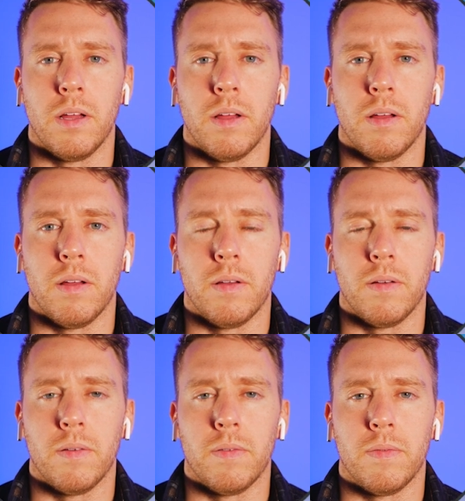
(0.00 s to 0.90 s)

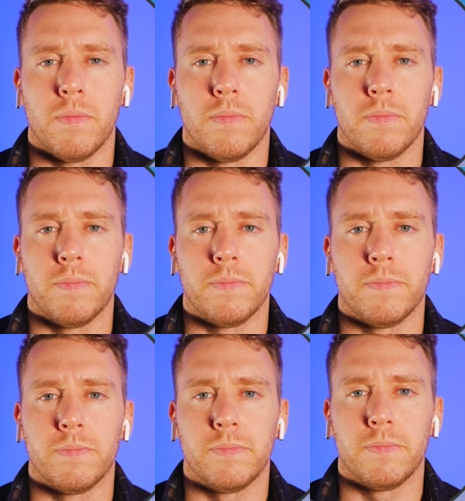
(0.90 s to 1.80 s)

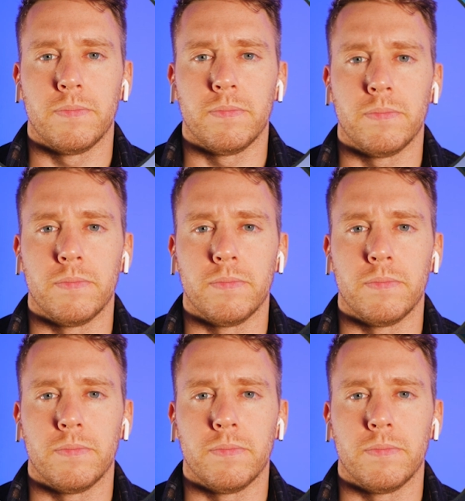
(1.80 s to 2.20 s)
Nothing is said.